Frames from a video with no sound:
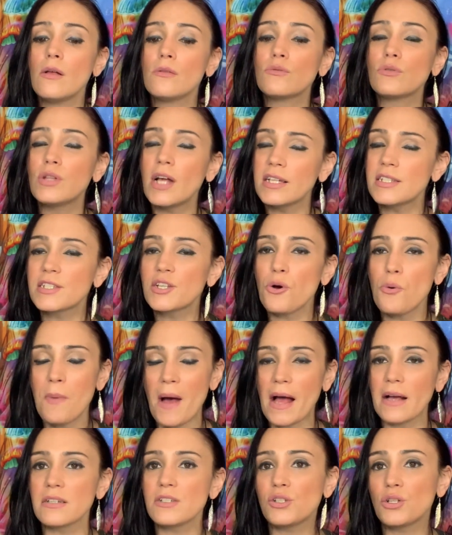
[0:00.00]
Let's go
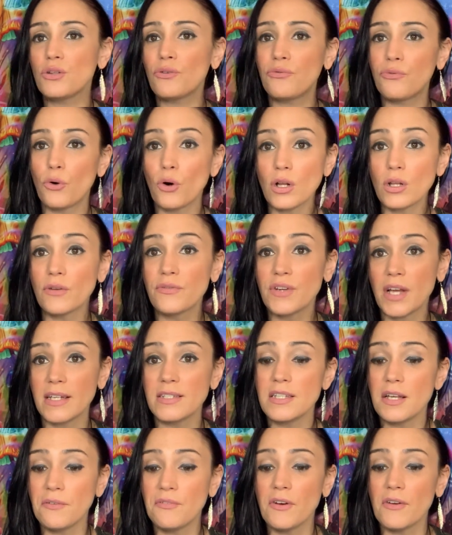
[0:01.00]
back into the fall of
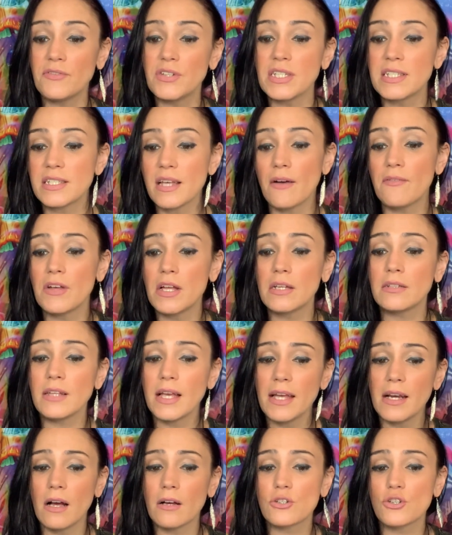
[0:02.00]
1957,
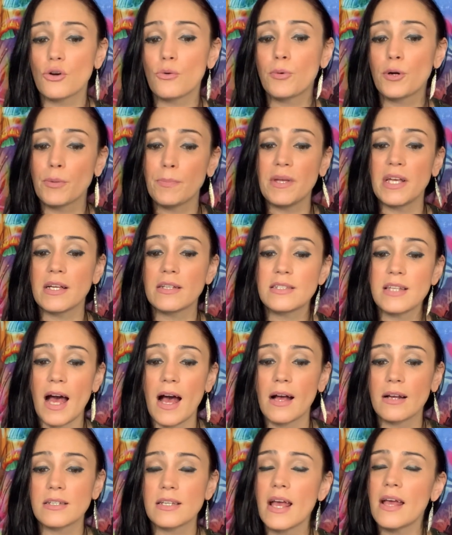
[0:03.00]
late October to be
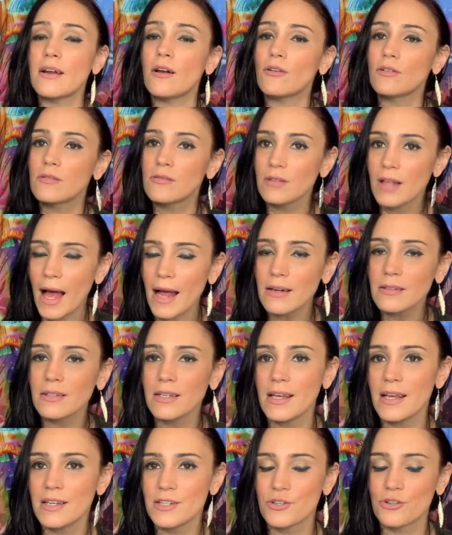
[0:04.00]
exact, and I'll gladly
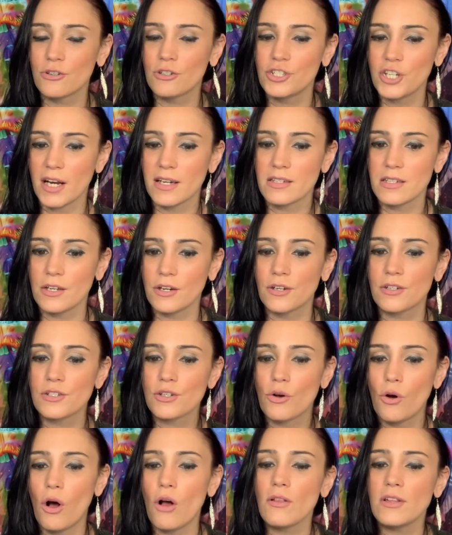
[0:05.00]
interject here to
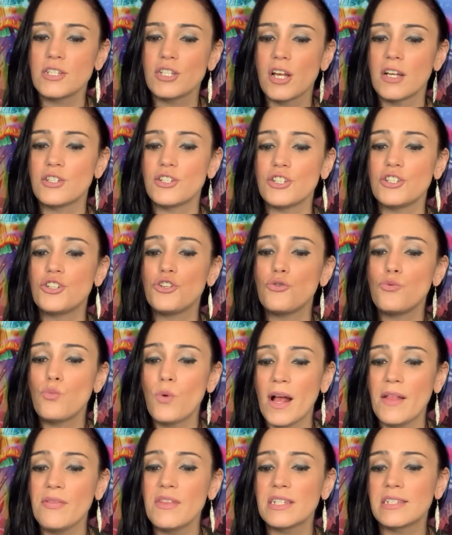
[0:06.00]
call attention to
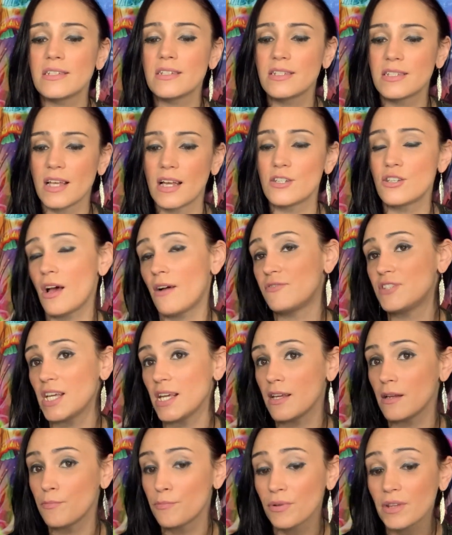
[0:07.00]
when this is said to have
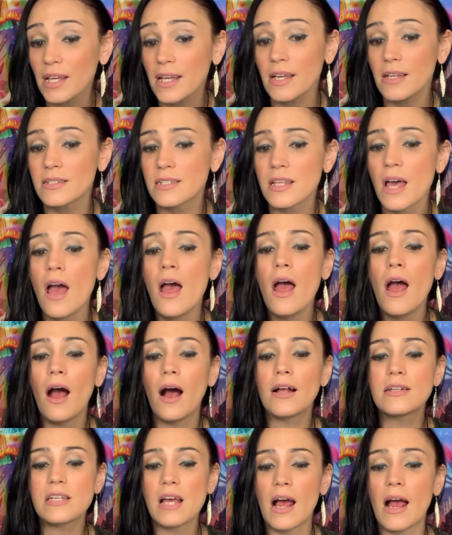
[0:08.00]
taken place,
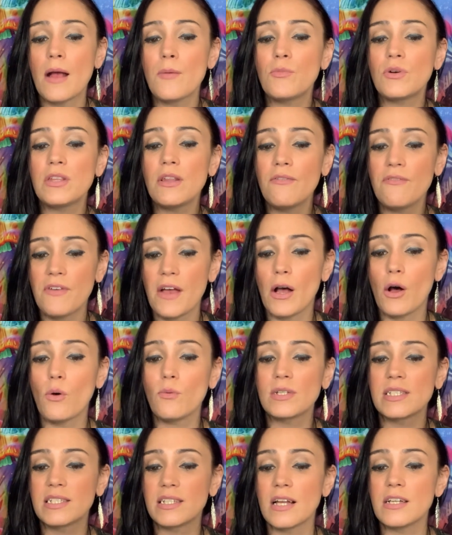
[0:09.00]
a time when the veil
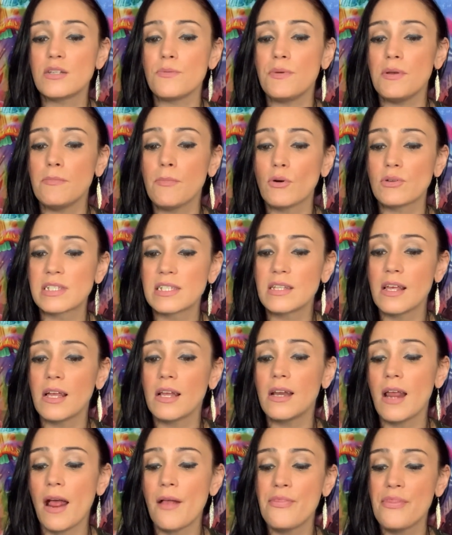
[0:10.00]
was said to be most
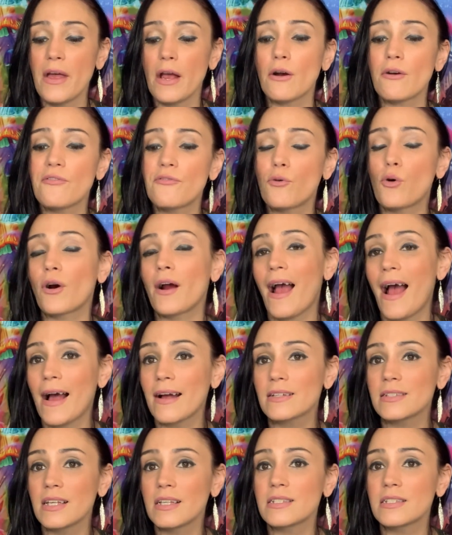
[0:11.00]
thin and therefore
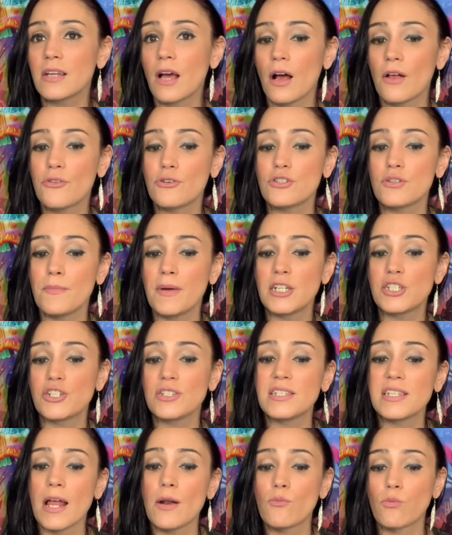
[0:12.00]
access to other
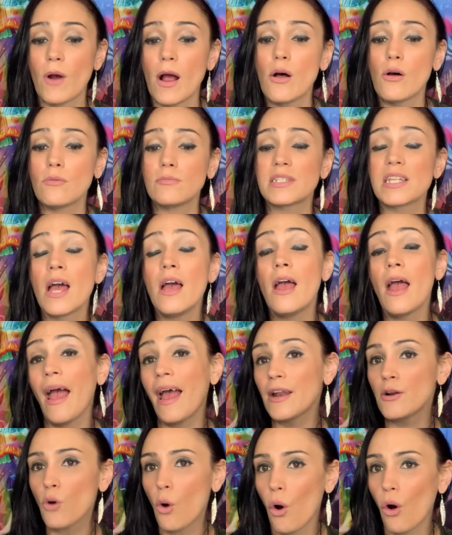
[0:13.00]
dimensions and realms
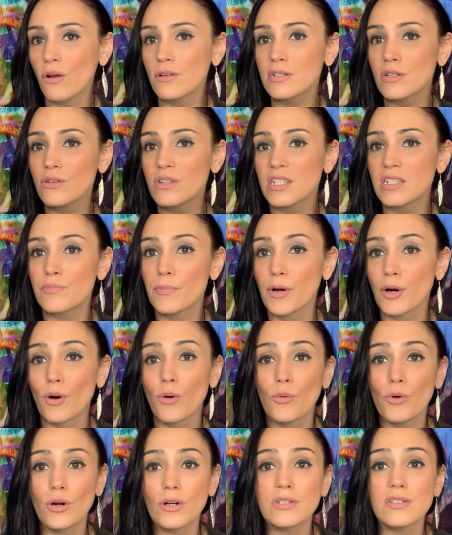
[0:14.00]
and also the spirit
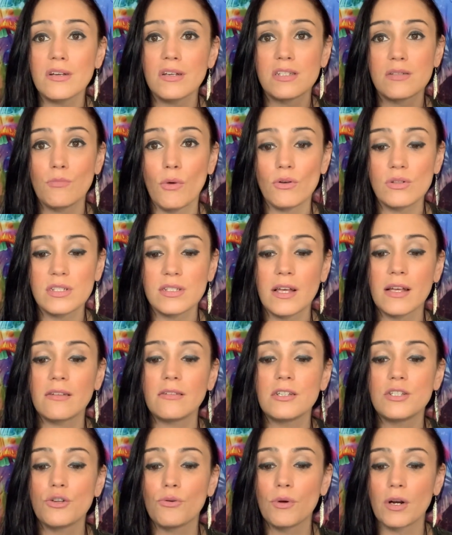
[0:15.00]
world is most
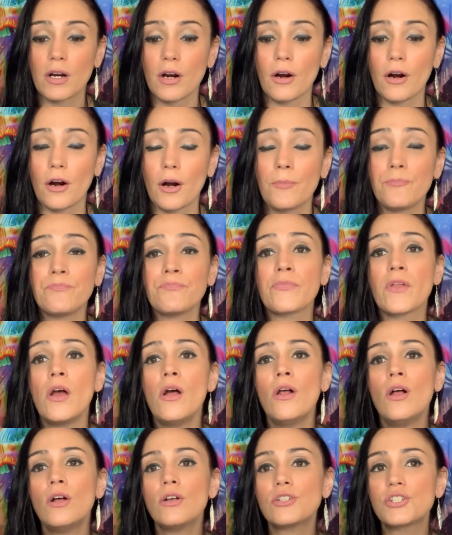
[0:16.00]
likely to occur.
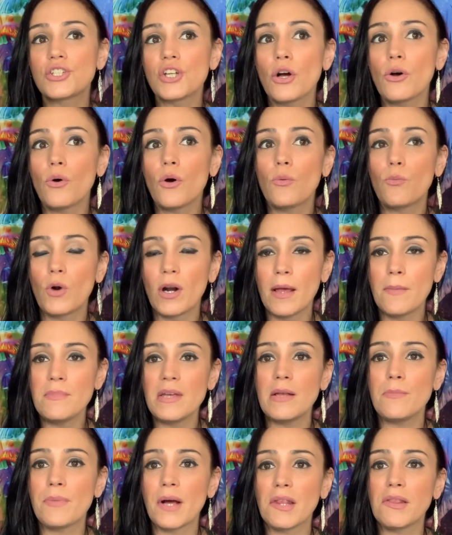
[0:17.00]
So what I
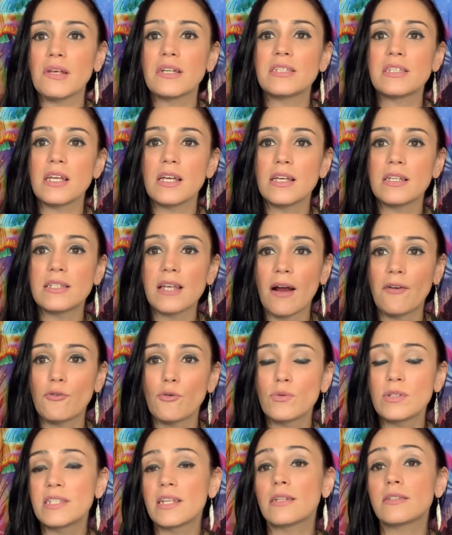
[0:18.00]
mean by this is
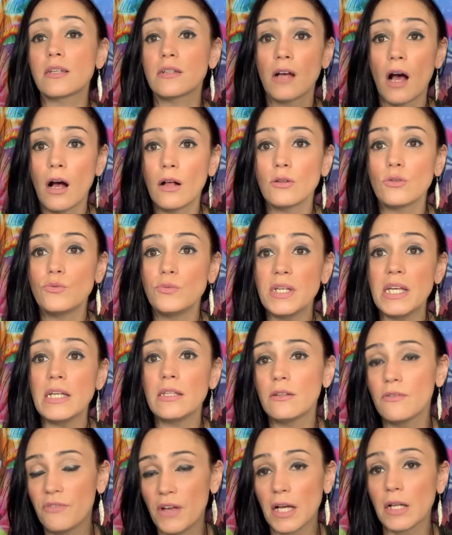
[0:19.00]
everyone says on Halloween
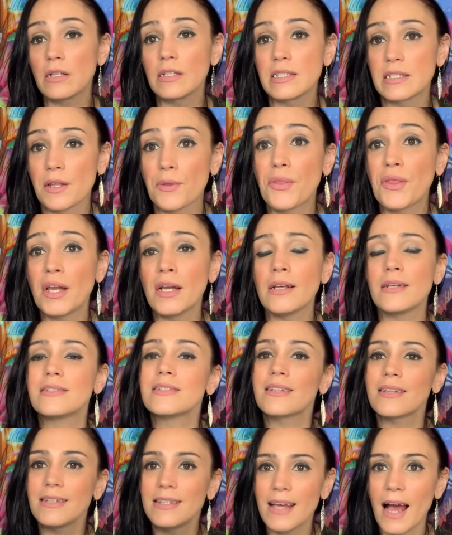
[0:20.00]
the veil is the
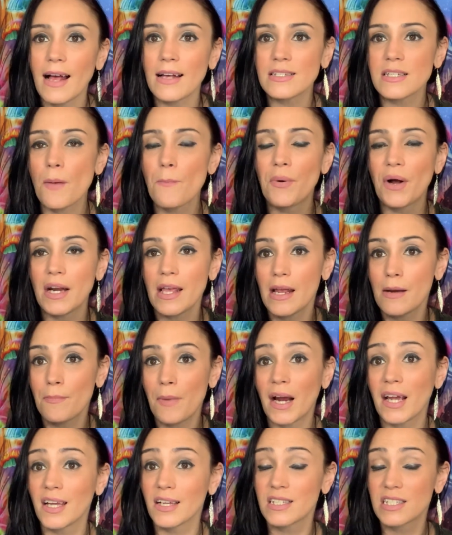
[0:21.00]
thinnest. Yes, but in
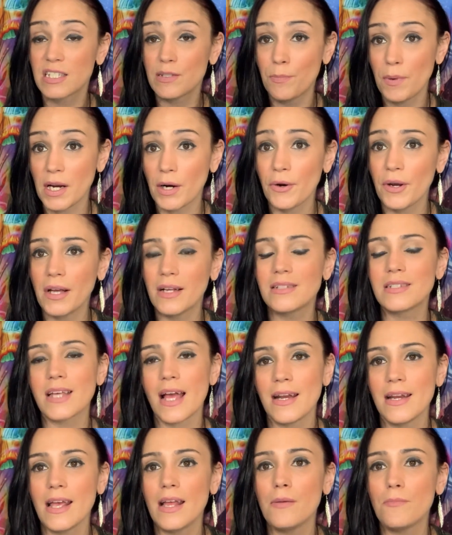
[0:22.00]
my experience
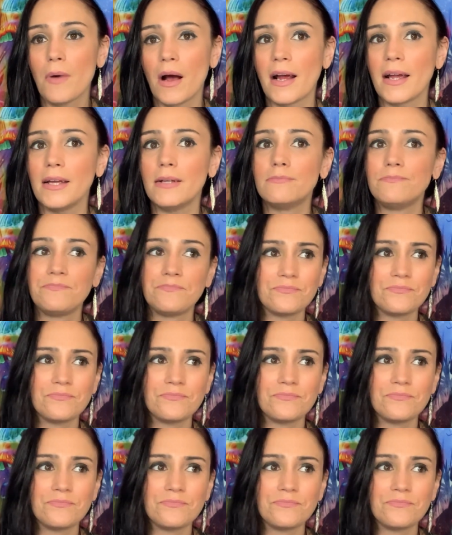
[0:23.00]
and in my